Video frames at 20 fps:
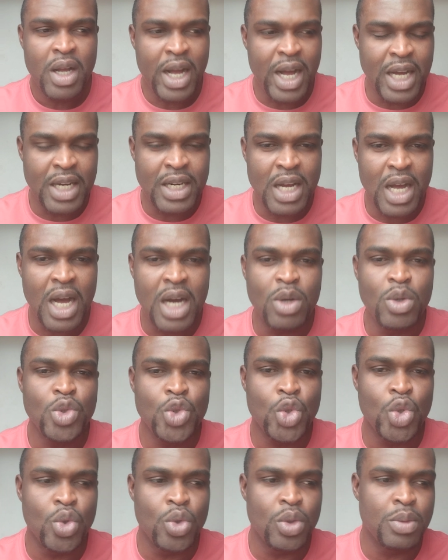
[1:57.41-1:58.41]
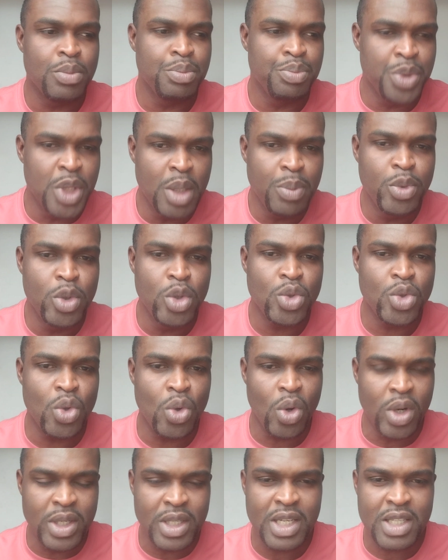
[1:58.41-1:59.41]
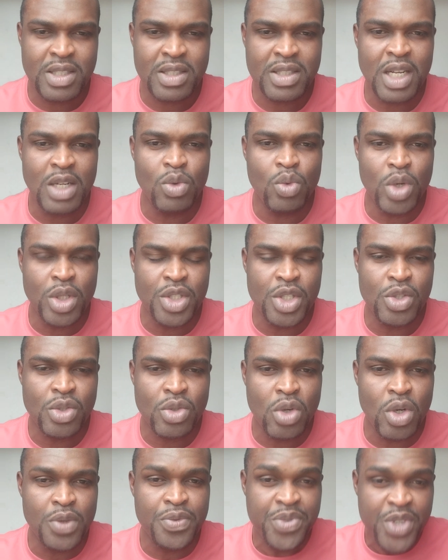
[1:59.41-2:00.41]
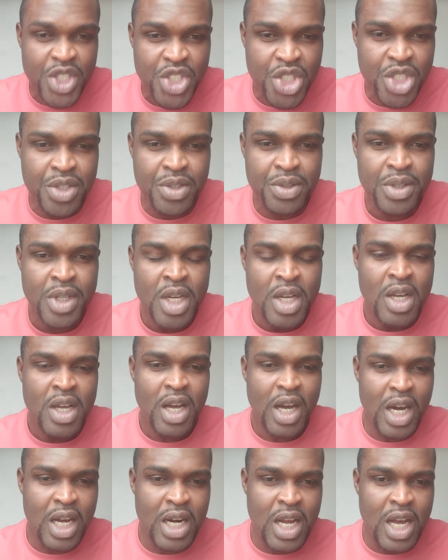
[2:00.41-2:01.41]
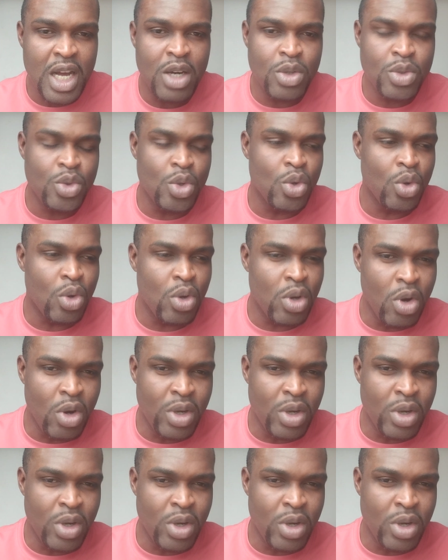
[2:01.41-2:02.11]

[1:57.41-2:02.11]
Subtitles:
and how to be able to understand what is called phishing and how to